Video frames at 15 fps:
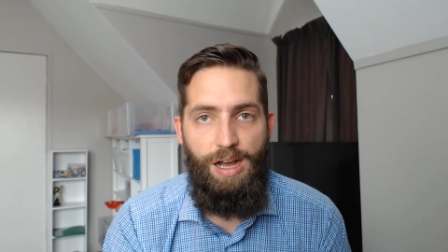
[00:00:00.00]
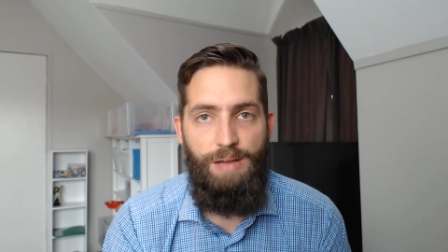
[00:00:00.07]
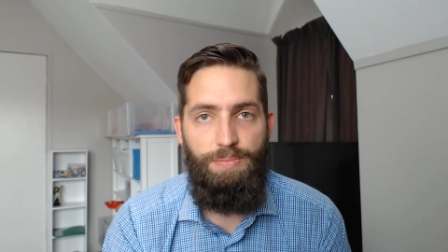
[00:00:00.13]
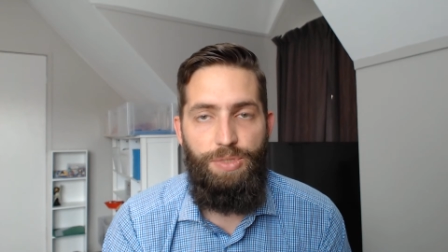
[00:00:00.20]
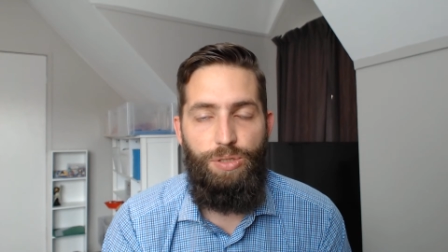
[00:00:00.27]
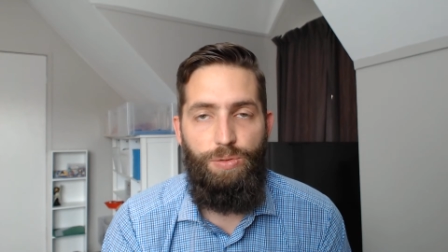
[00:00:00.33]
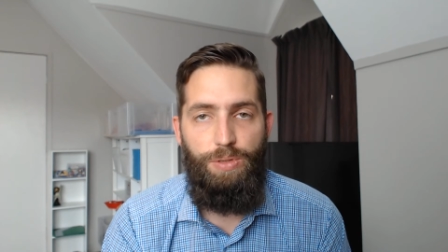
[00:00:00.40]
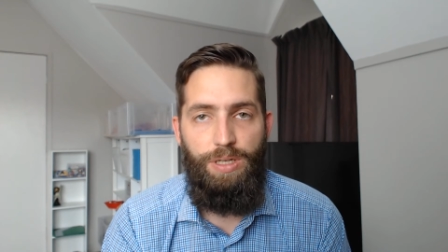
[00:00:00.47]

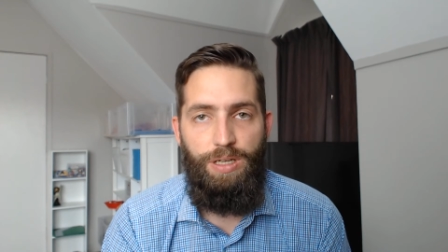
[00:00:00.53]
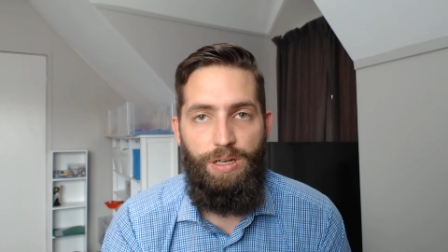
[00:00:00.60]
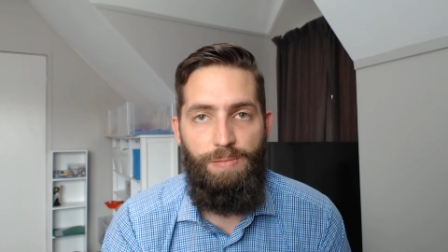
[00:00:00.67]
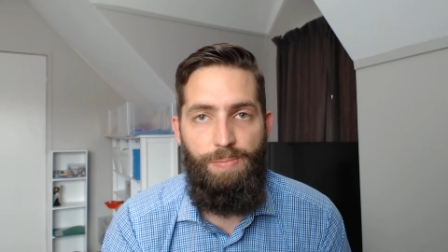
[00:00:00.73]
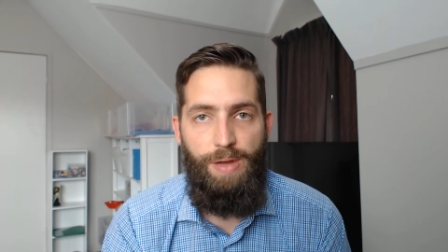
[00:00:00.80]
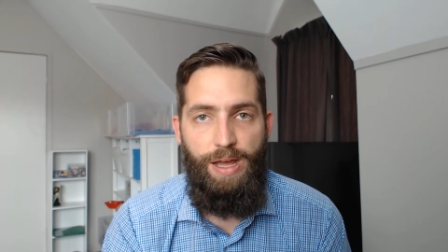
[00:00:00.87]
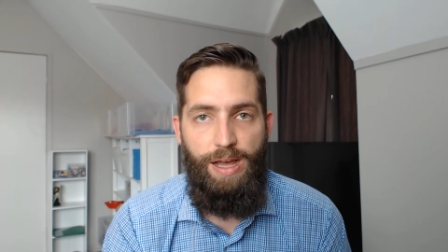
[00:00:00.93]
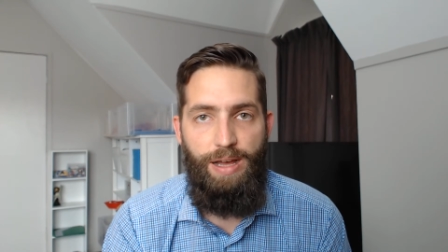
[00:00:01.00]
I'm talking
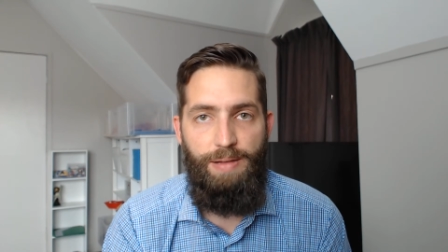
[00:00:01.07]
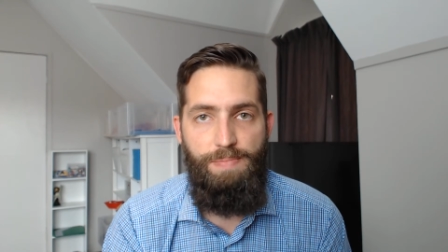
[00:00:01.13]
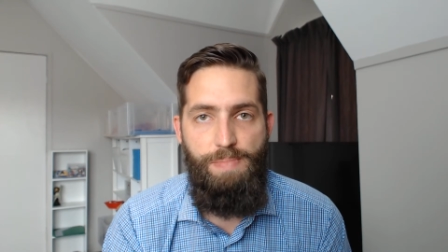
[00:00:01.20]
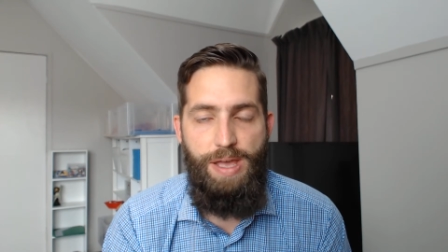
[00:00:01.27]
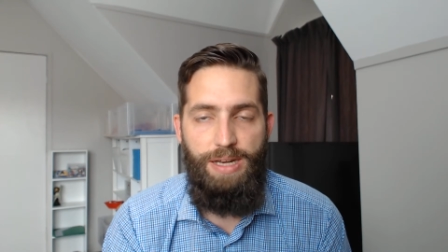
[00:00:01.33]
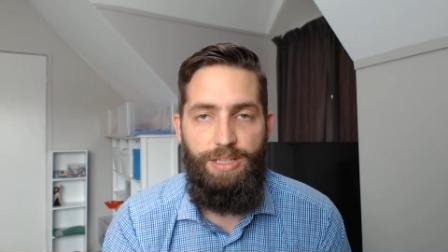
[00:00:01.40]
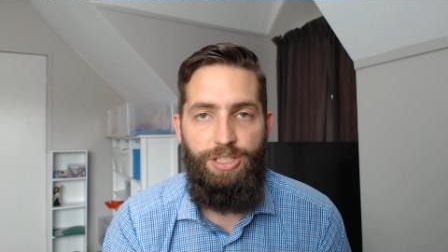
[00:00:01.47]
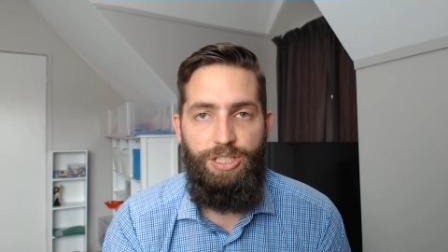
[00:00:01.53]
about
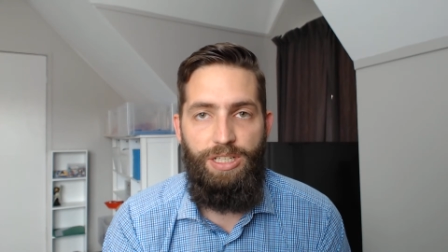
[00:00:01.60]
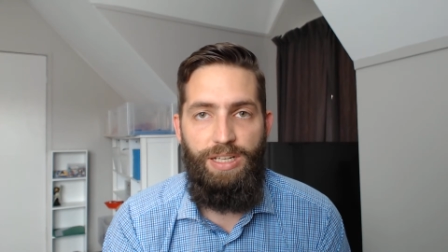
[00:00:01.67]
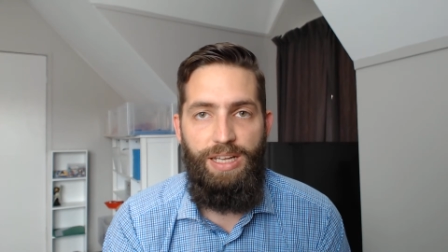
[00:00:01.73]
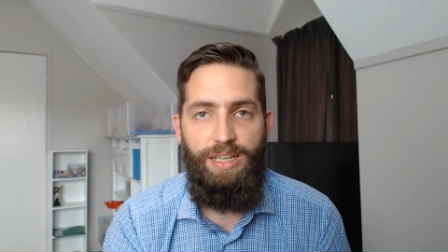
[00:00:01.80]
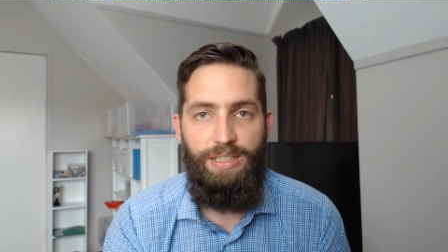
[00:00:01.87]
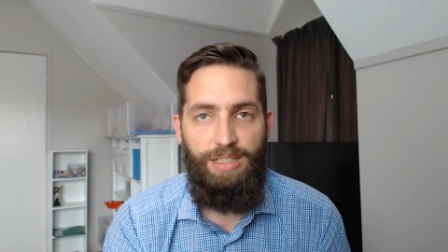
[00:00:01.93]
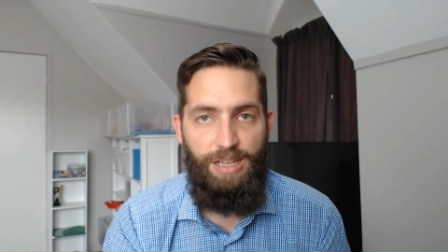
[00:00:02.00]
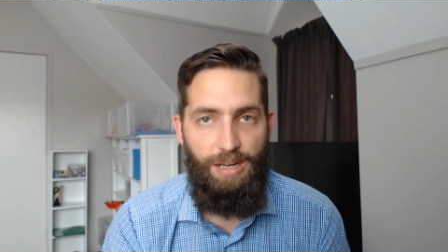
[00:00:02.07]
managing
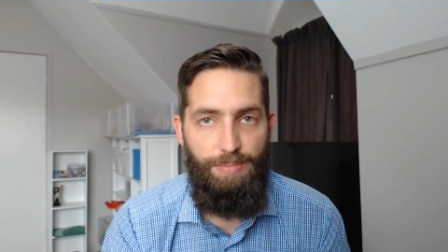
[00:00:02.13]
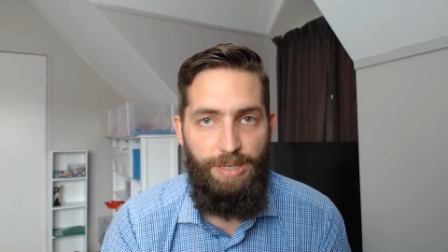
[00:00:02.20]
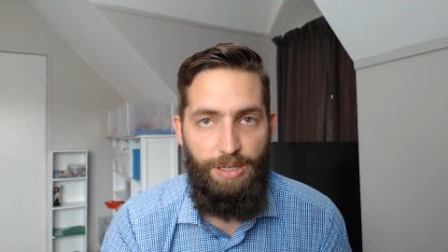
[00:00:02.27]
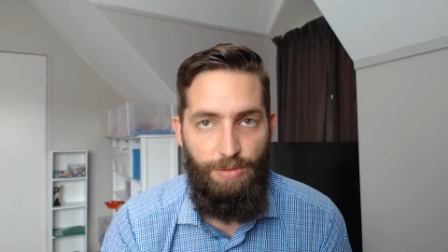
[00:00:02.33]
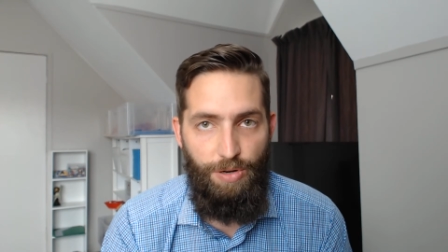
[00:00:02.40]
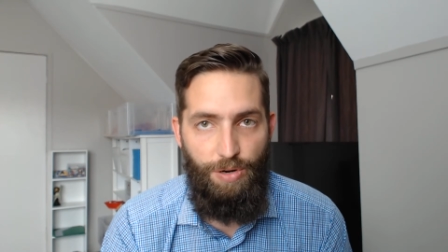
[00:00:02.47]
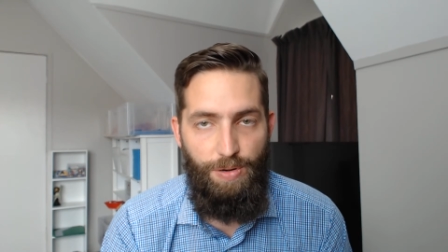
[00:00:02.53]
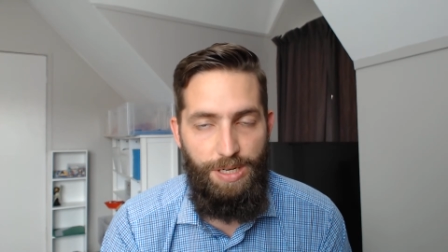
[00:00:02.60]
incoming
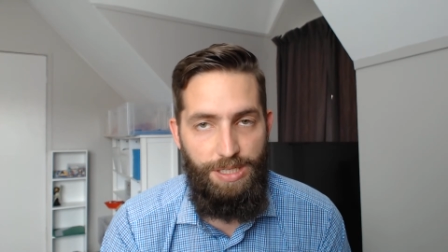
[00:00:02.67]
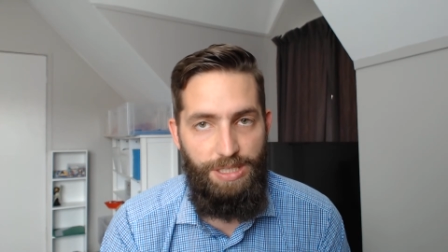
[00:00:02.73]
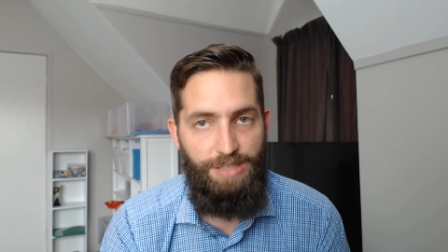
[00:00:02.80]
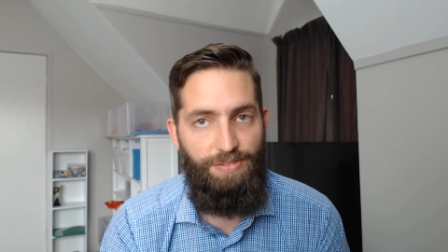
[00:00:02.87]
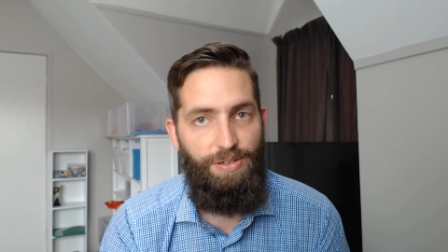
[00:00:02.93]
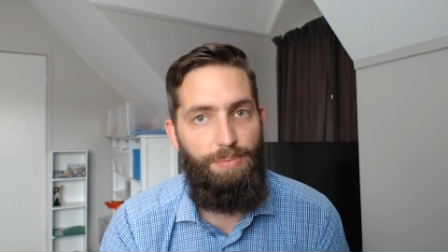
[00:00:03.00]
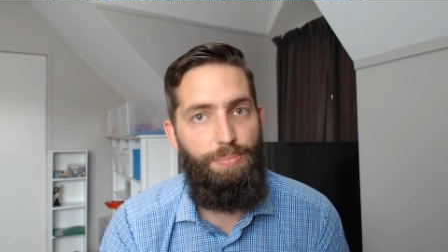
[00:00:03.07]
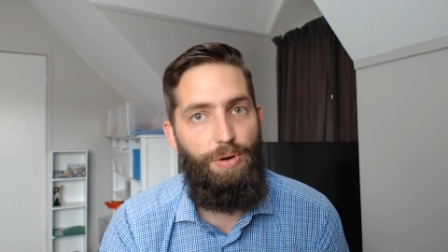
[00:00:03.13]
requests
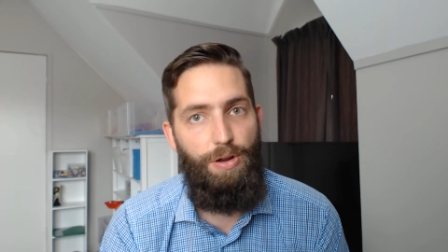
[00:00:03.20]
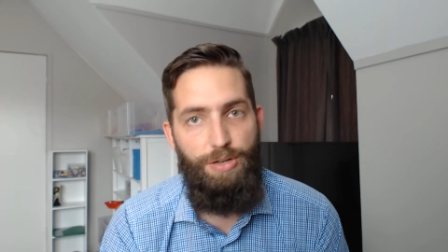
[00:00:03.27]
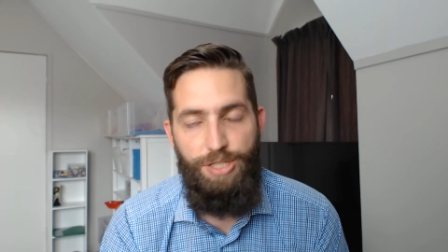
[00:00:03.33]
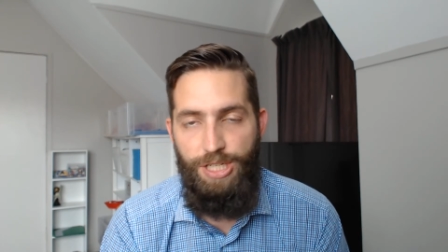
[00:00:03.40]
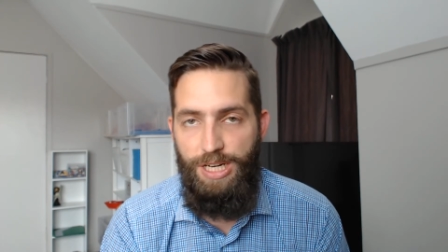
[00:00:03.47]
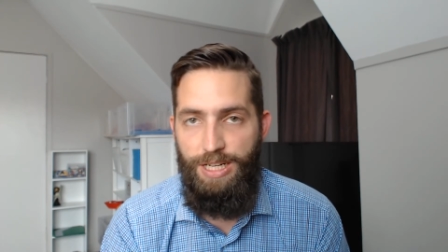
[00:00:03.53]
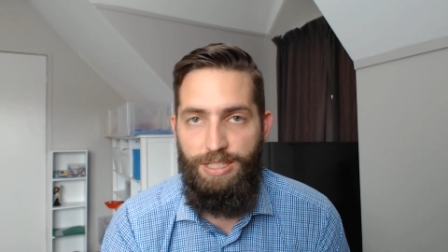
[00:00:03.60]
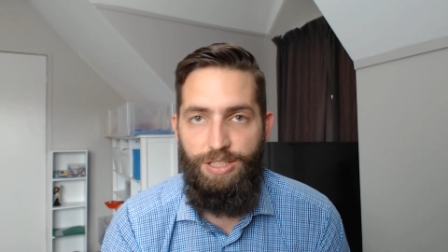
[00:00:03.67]
for
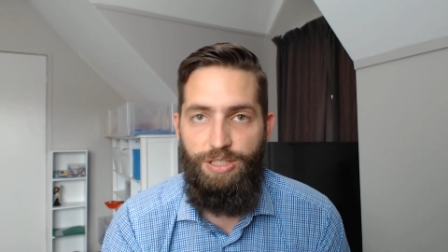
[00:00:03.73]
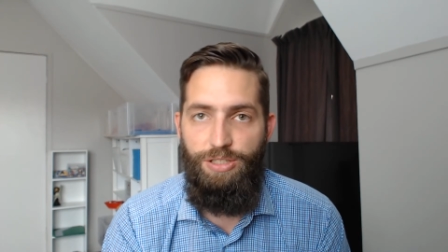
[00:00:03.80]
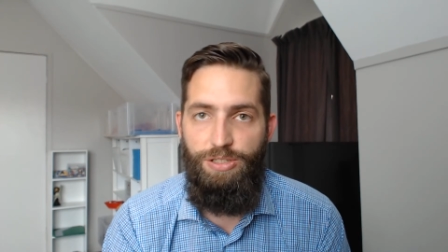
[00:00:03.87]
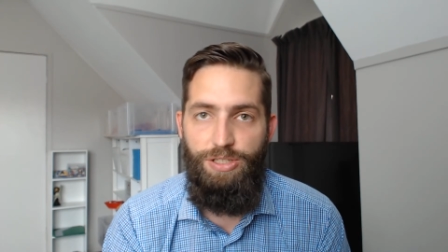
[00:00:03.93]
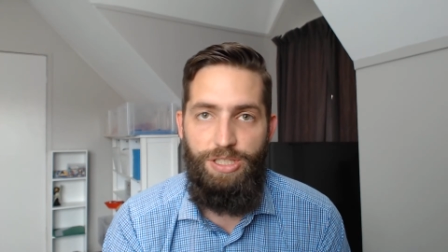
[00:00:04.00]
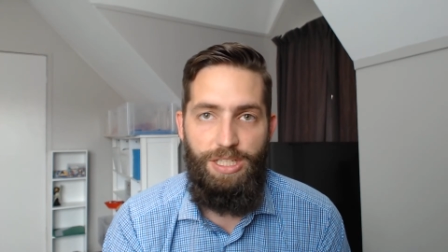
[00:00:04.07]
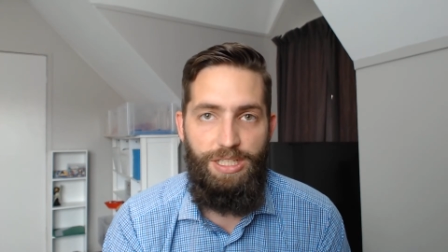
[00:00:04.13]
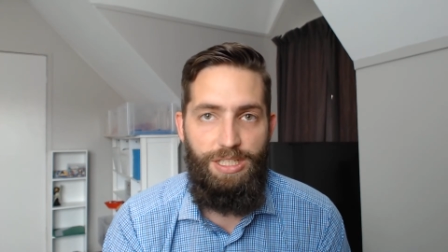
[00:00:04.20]
projects,
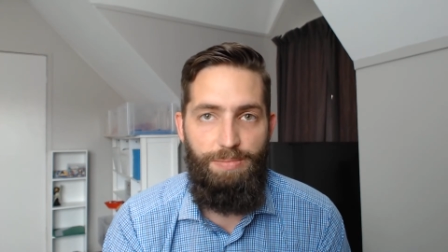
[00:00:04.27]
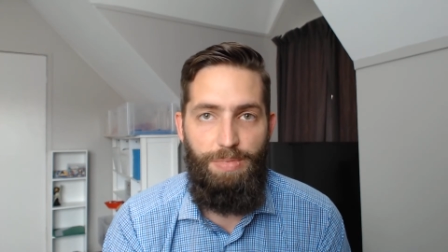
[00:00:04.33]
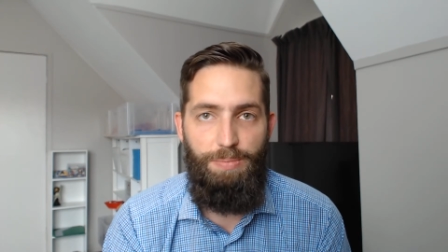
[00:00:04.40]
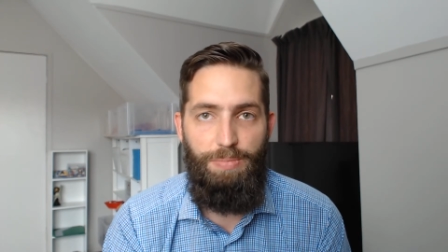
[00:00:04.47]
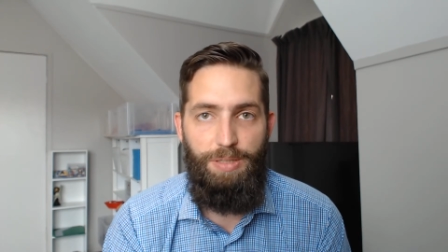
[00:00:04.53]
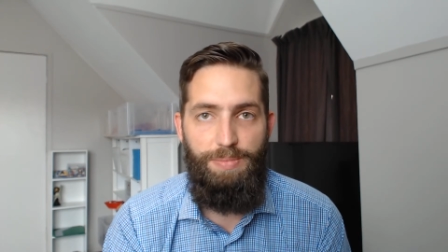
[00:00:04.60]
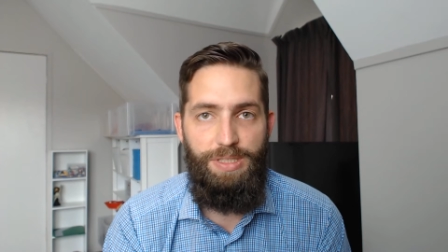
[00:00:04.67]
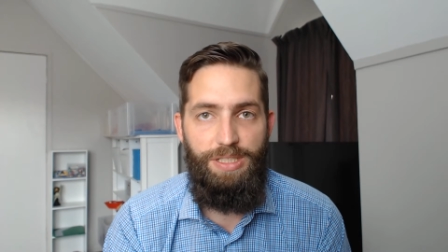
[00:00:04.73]
new system
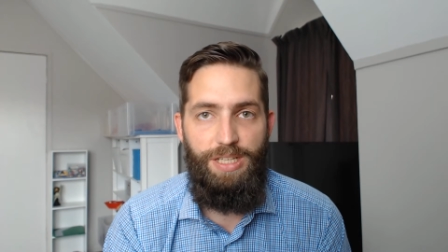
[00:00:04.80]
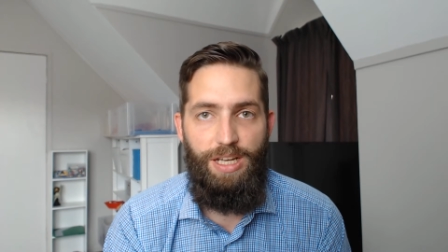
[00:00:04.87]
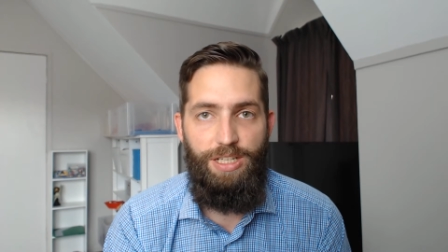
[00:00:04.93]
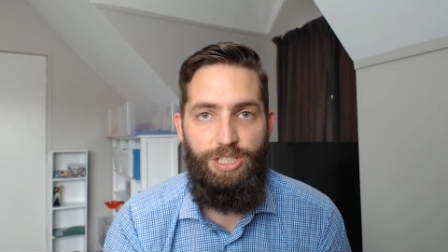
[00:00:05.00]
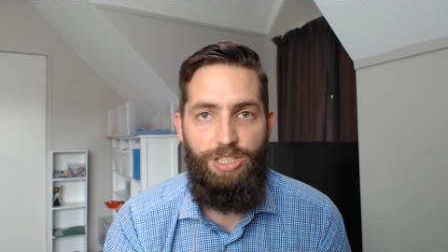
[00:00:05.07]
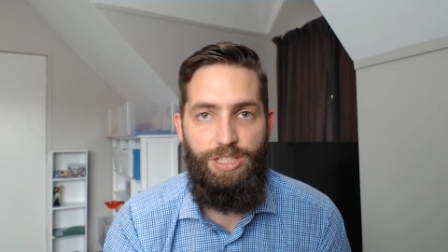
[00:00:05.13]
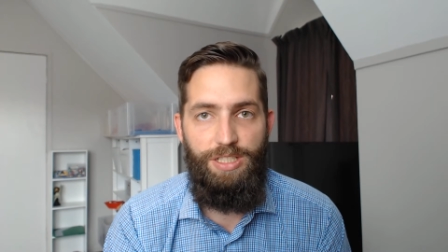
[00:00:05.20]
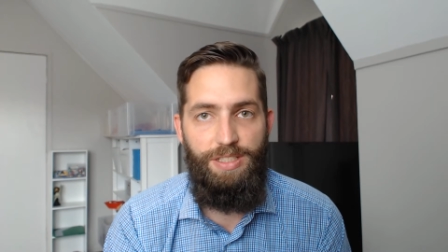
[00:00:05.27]

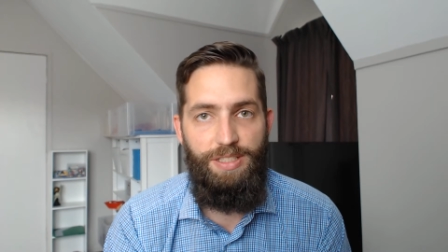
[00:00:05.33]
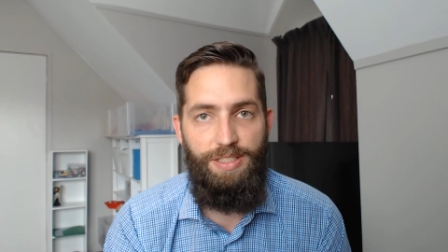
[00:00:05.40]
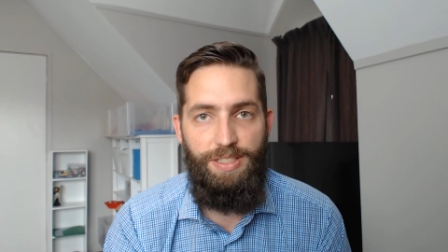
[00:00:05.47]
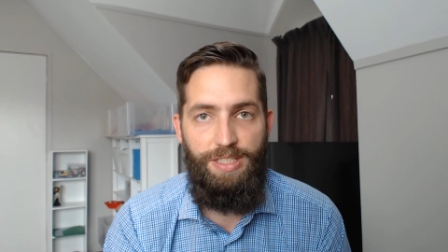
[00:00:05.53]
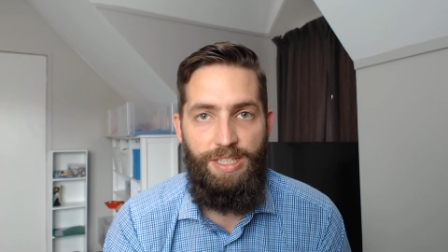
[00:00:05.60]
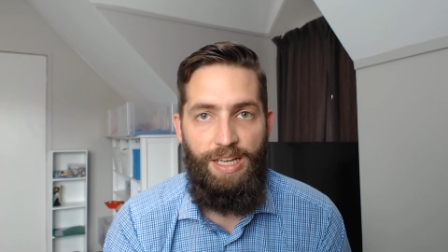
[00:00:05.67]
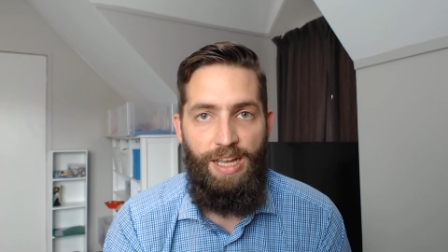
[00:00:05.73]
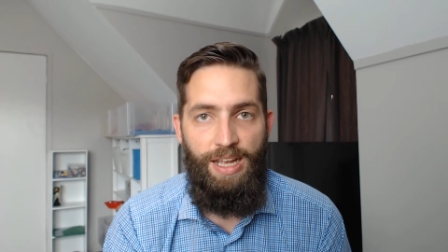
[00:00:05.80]

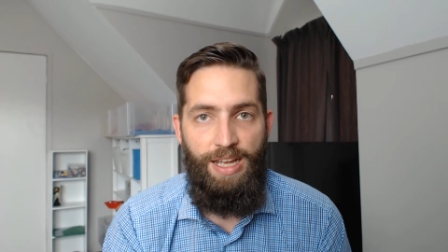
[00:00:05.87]
implementations,